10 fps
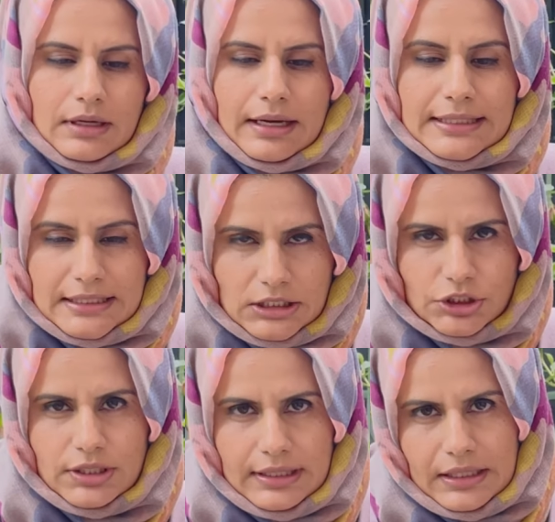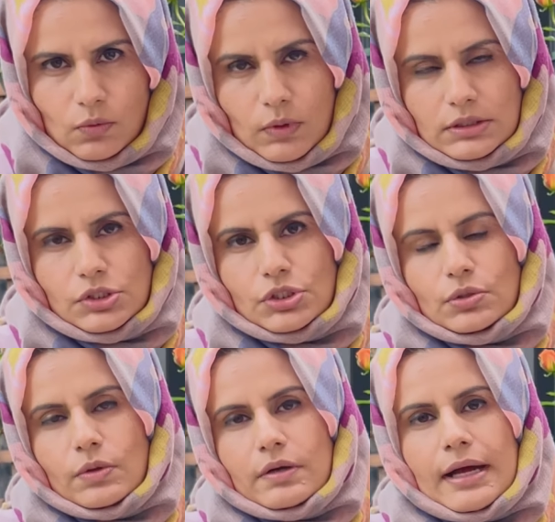Additionally, once
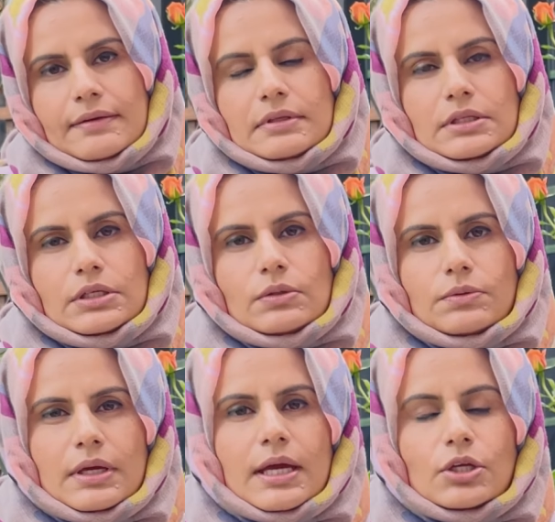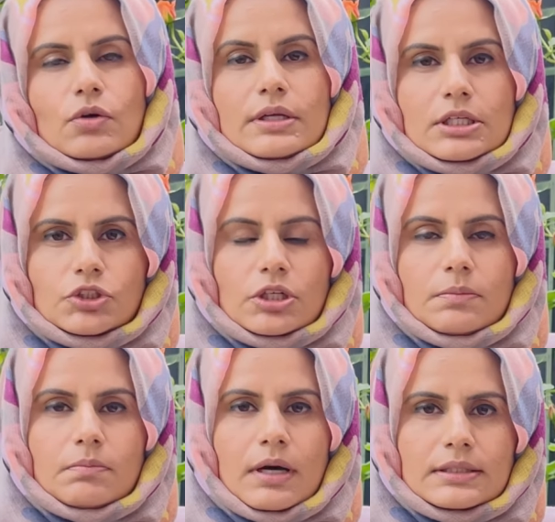you arrive in the UK, your initial
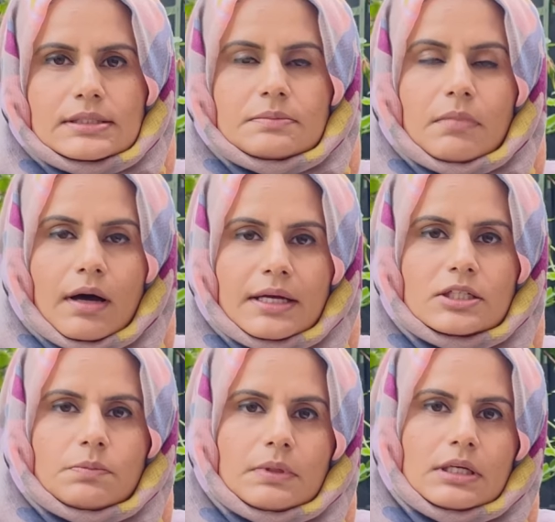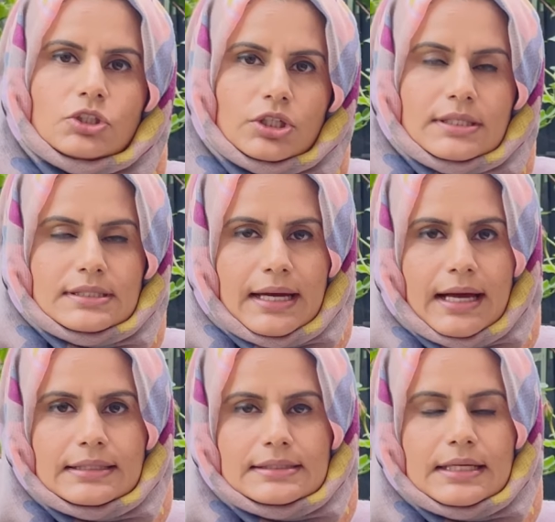months might be just
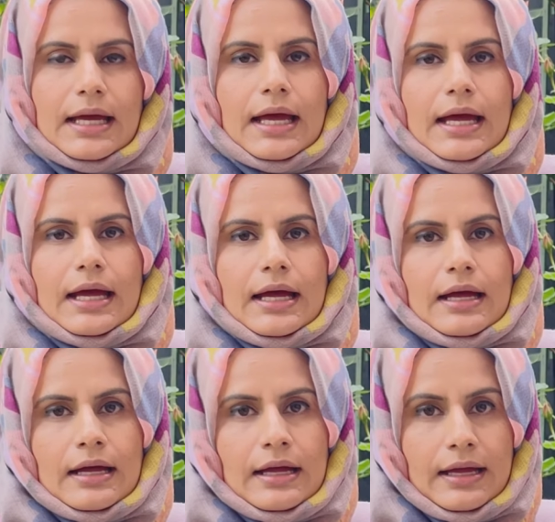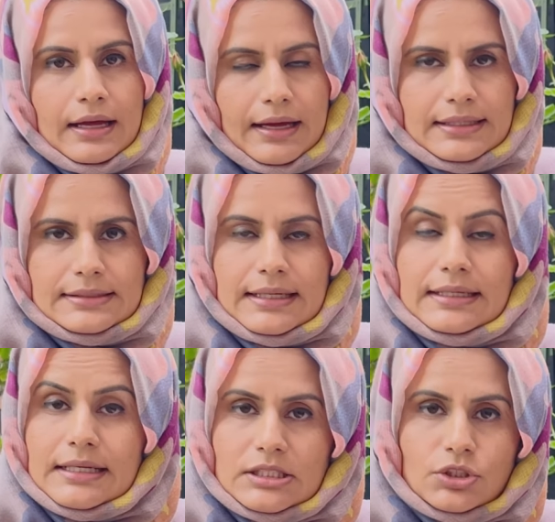as
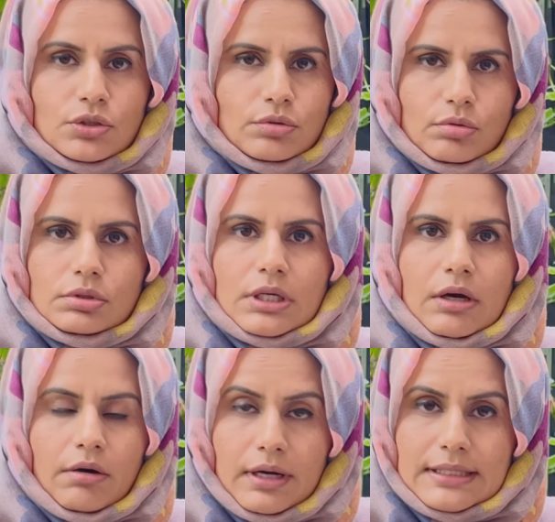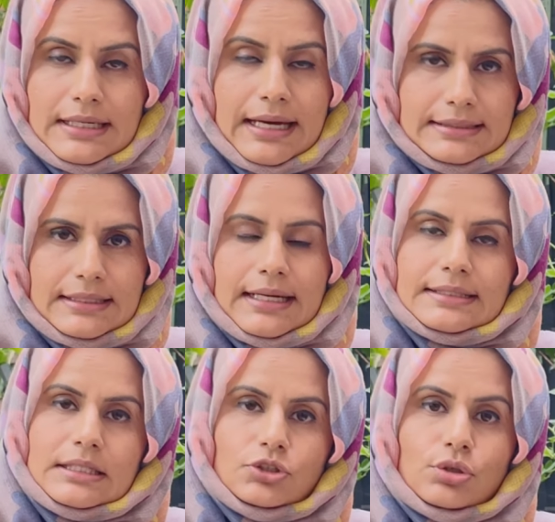an SHO rota or as an
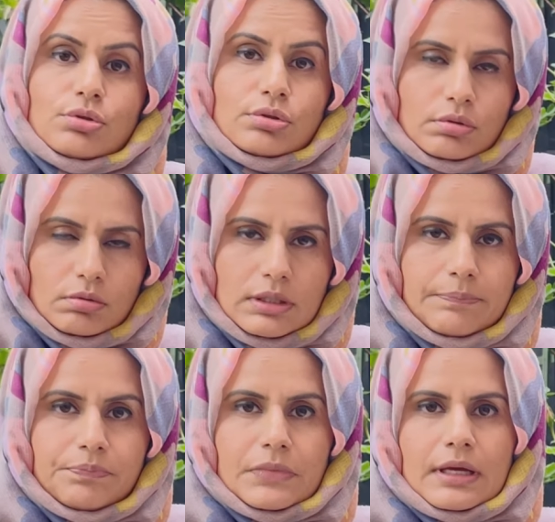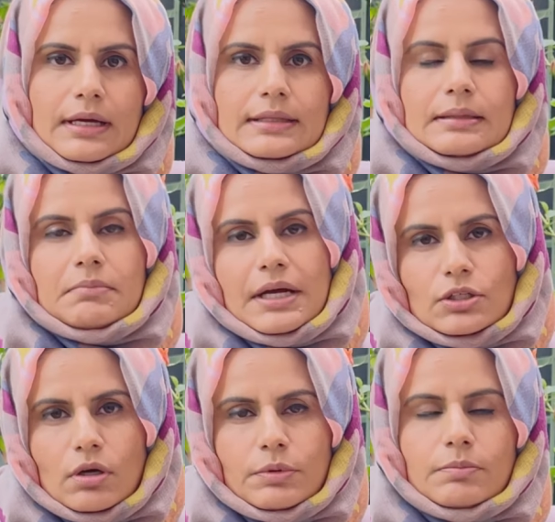SHO role. They
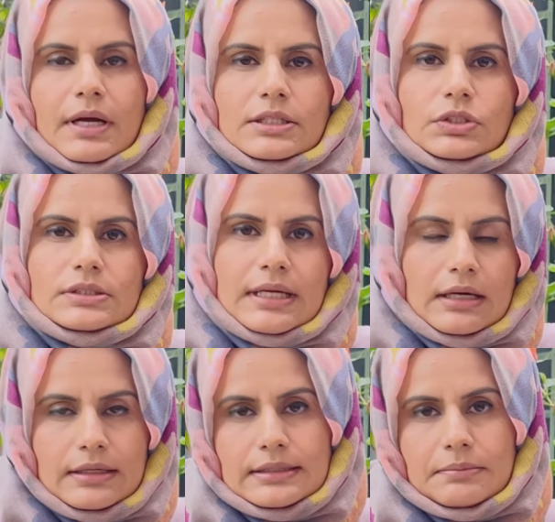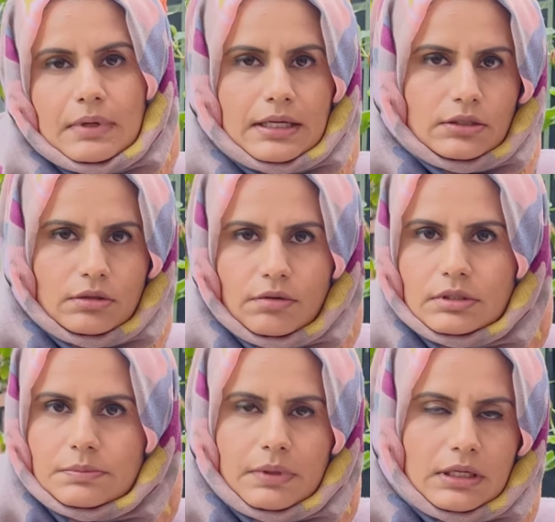might compromise your salary, they might
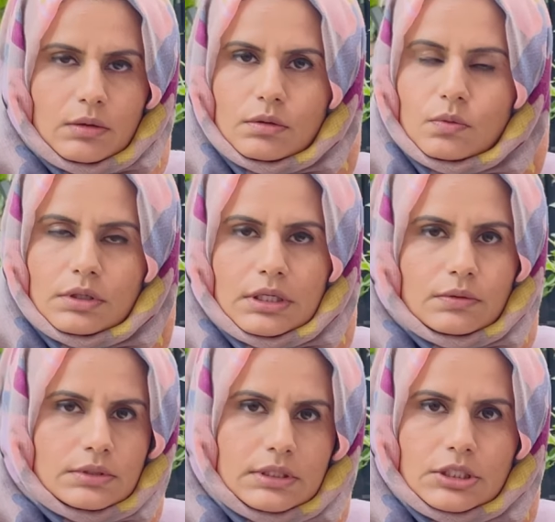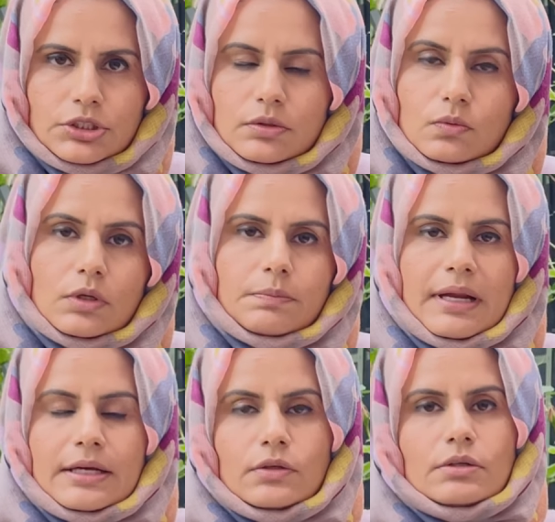not, depending on what negotiation and what
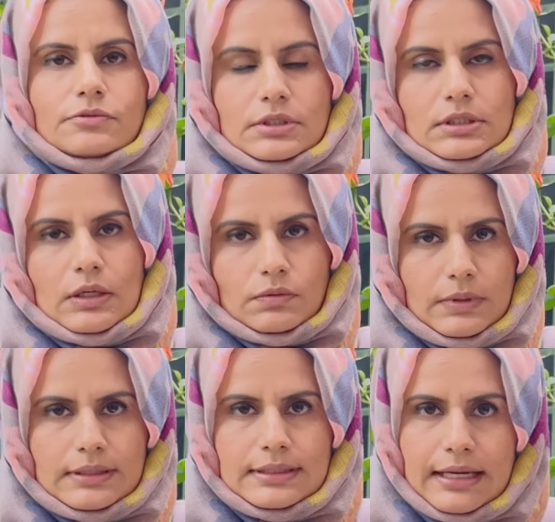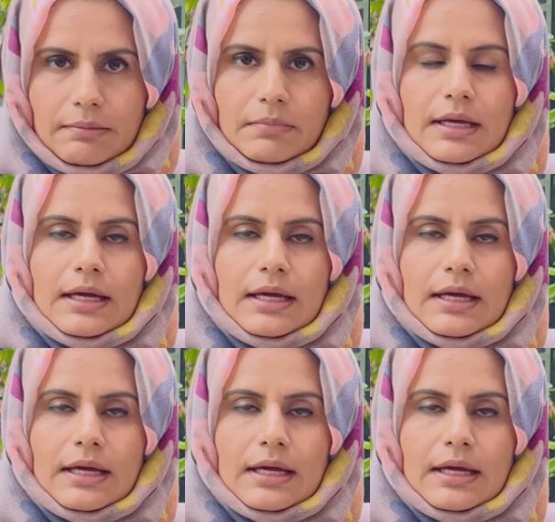plan you have worked out with them.